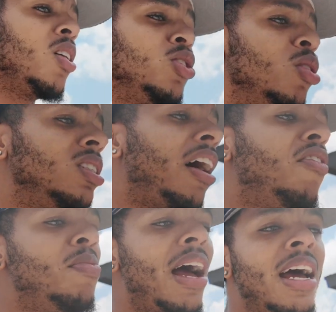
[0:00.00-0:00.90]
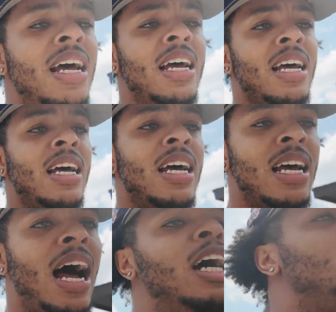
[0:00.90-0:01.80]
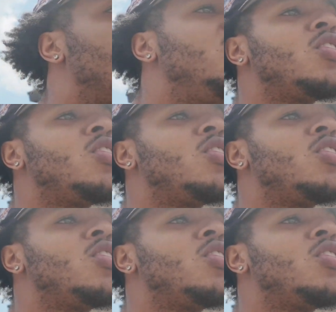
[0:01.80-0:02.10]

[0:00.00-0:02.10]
So aside from that, I drove the